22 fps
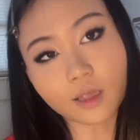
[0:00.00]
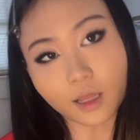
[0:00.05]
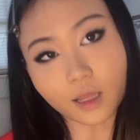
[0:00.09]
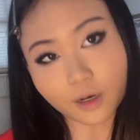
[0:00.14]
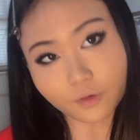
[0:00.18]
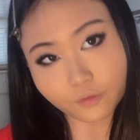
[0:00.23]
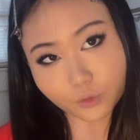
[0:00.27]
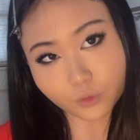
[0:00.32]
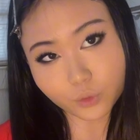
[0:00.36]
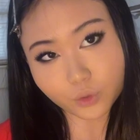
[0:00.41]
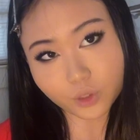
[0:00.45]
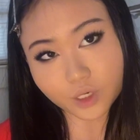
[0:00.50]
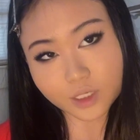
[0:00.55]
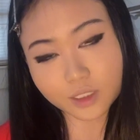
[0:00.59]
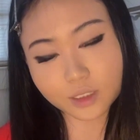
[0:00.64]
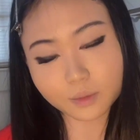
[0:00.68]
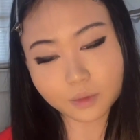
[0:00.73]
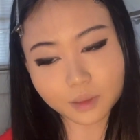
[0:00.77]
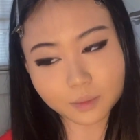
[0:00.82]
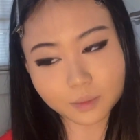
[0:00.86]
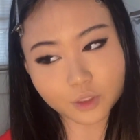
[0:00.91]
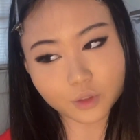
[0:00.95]
And of course,
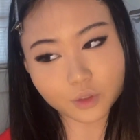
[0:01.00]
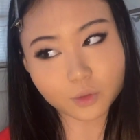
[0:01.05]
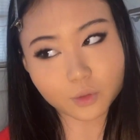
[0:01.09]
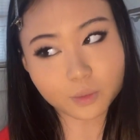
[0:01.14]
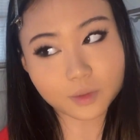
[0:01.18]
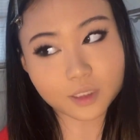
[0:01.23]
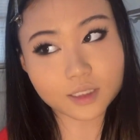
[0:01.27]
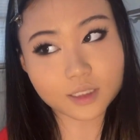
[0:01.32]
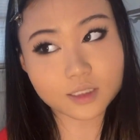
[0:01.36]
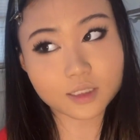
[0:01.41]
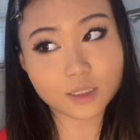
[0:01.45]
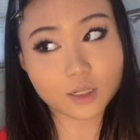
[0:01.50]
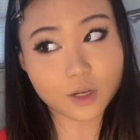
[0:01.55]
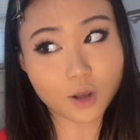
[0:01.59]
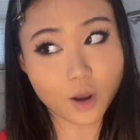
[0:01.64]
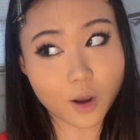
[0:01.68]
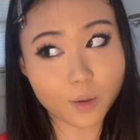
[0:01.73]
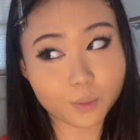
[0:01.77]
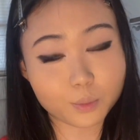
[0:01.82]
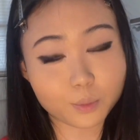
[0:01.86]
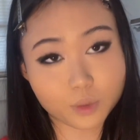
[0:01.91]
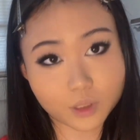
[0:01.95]
beabadoobee is
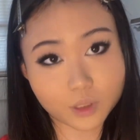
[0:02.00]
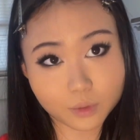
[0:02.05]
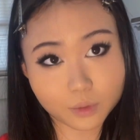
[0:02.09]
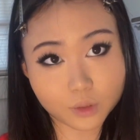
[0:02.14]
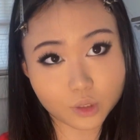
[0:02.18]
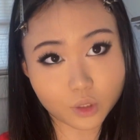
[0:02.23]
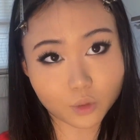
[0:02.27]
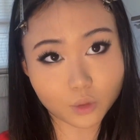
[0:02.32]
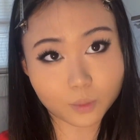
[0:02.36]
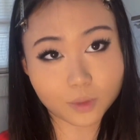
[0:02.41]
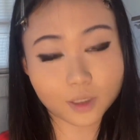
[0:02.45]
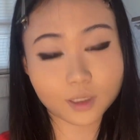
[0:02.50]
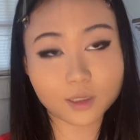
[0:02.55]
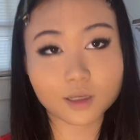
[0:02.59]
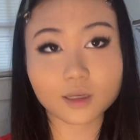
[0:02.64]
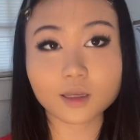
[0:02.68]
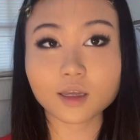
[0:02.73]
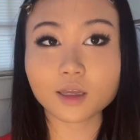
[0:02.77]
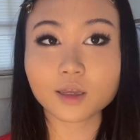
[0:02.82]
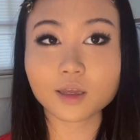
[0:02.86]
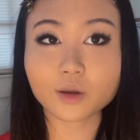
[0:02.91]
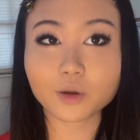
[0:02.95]
not beabadoobee
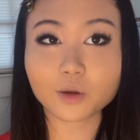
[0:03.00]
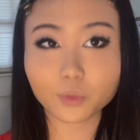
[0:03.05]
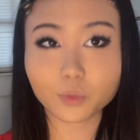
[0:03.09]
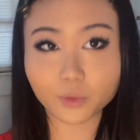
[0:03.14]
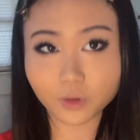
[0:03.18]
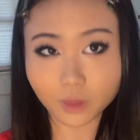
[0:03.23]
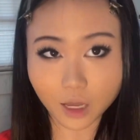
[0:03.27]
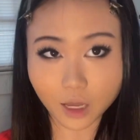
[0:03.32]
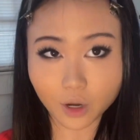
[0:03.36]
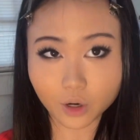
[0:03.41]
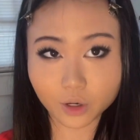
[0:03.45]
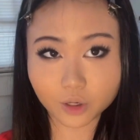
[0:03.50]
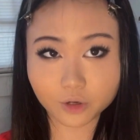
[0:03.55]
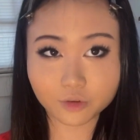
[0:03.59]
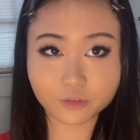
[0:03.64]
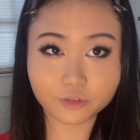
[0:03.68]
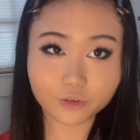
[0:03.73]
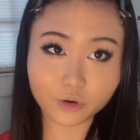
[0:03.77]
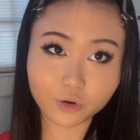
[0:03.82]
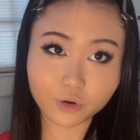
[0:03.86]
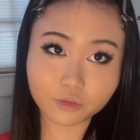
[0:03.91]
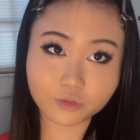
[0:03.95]
without her
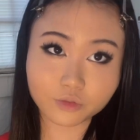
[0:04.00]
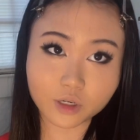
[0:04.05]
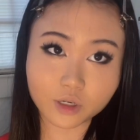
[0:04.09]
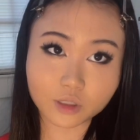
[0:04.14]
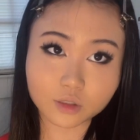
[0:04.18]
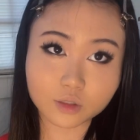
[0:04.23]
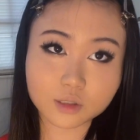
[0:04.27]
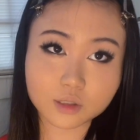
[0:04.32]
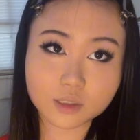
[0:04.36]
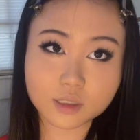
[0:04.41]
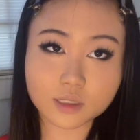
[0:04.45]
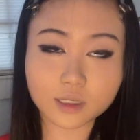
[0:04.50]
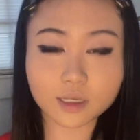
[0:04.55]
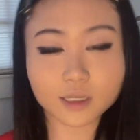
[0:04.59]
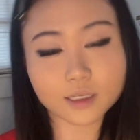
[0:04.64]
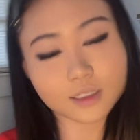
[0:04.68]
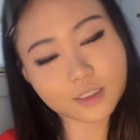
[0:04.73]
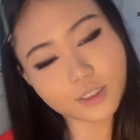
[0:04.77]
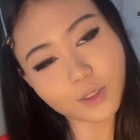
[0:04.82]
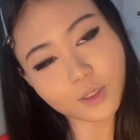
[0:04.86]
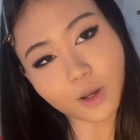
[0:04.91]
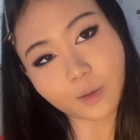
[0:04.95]
faux freckles.
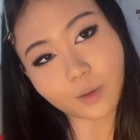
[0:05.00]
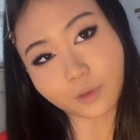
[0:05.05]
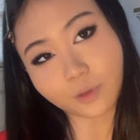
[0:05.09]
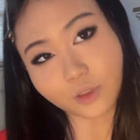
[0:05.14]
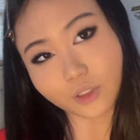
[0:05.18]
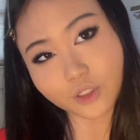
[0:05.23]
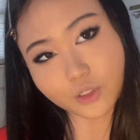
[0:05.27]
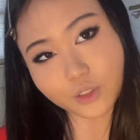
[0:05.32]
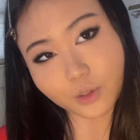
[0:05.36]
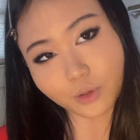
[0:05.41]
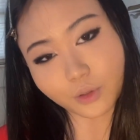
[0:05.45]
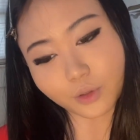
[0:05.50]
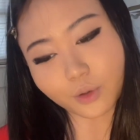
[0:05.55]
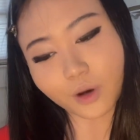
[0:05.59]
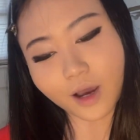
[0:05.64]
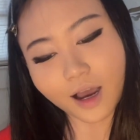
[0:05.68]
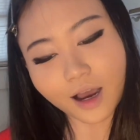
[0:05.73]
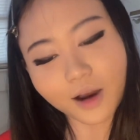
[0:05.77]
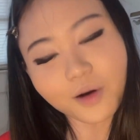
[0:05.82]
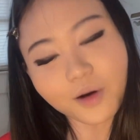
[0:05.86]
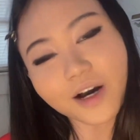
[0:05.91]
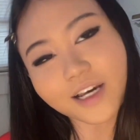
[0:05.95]
So I'm gonna show you
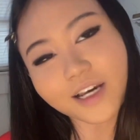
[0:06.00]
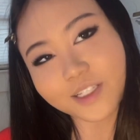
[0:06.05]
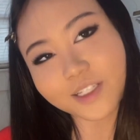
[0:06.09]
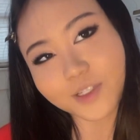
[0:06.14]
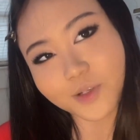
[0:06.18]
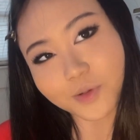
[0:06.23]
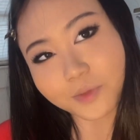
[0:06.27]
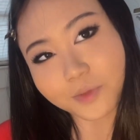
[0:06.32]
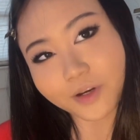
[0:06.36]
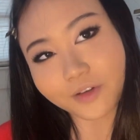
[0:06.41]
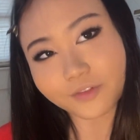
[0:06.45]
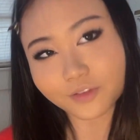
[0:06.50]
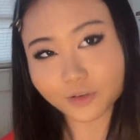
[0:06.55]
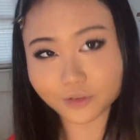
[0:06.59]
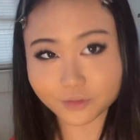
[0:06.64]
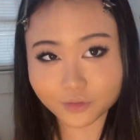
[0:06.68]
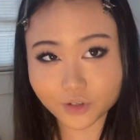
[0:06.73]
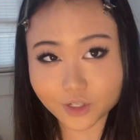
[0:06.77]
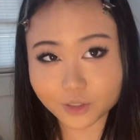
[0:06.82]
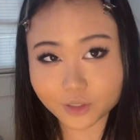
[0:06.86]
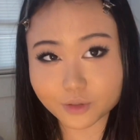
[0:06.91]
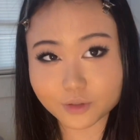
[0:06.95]
how I do my faux
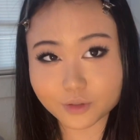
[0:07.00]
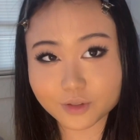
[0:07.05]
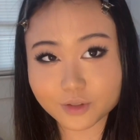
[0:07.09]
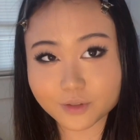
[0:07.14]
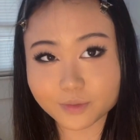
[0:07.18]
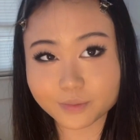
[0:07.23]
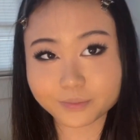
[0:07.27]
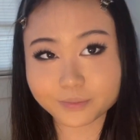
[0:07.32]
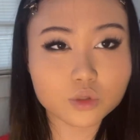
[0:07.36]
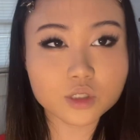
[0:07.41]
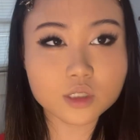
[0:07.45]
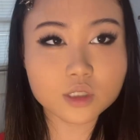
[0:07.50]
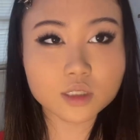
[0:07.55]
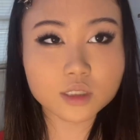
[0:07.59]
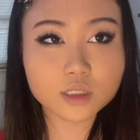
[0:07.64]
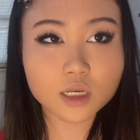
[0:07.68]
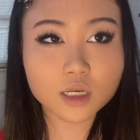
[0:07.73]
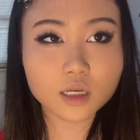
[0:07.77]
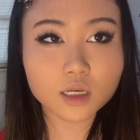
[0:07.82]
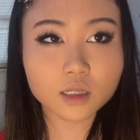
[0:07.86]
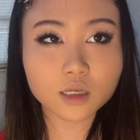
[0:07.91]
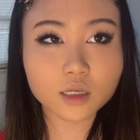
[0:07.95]
freckles. You just
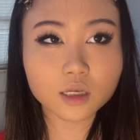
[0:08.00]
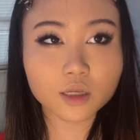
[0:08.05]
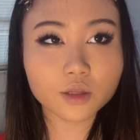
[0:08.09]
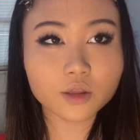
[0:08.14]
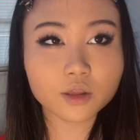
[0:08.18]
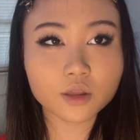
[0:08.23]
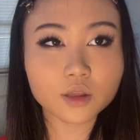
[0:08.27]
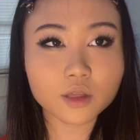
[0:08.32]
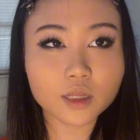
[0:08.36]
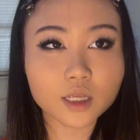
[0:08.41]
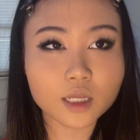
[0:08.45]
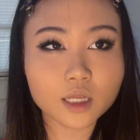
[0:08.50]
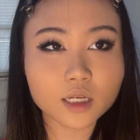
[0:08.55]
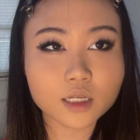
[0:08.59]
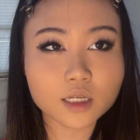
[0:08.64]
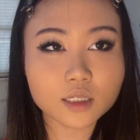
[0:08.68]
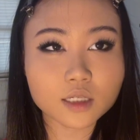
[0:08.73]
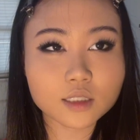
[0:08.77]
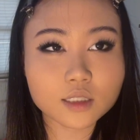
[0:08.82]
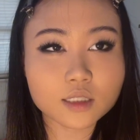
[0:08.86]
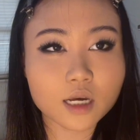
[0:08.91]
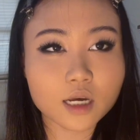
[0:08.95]
take like a thin
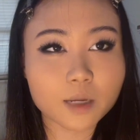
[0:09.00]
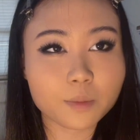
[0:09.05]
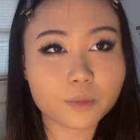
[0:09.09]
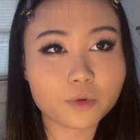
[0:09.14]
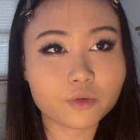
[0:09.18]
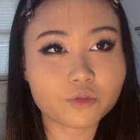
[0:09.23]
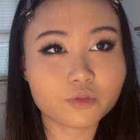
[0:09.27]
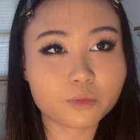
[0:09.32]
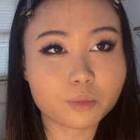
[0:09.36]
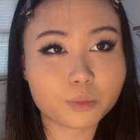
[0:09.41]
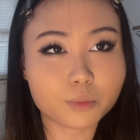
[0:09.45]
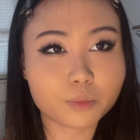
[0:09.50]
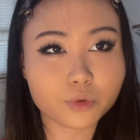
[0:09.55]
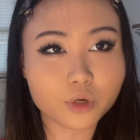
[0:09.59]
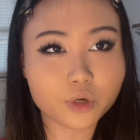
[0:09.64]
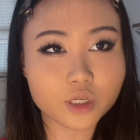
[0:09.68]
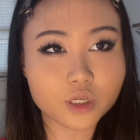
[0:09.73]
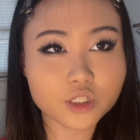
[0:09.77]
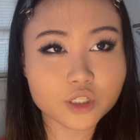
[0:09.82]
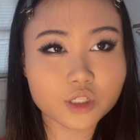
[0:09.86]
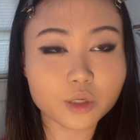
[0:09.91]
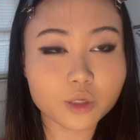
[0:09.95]
type of
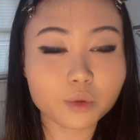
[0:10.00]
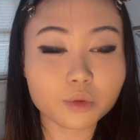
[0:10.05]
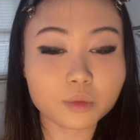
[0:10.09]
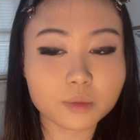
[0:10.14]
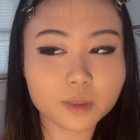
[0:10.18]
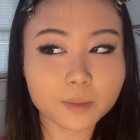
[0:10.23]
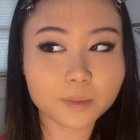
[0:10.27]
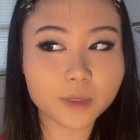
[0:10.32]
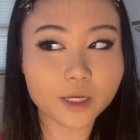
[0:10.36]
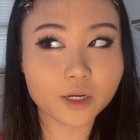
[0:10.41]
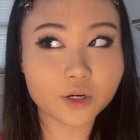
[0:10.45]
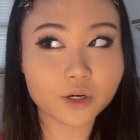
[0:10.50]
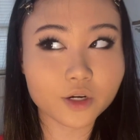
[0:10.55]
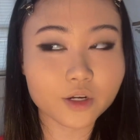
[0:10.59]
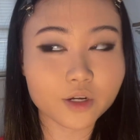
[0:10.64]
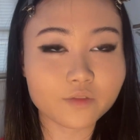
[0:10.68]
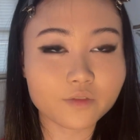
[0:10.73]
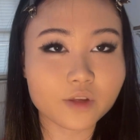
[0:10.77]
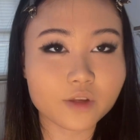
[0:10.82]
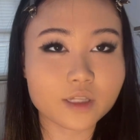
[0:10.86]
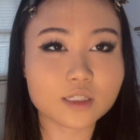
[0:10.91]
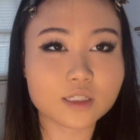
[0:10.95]
brush. It will be better
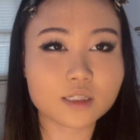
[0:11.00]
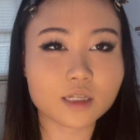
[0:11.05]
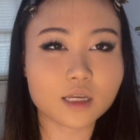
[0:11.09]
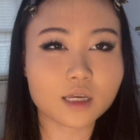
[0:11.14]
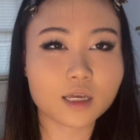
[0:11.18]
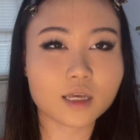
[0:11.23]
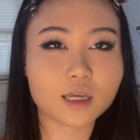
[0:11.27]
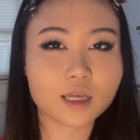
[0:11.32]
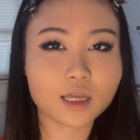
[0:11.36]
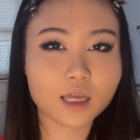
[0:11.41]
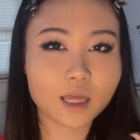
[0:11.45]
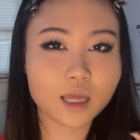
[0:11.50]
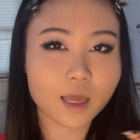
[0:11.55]
if it's like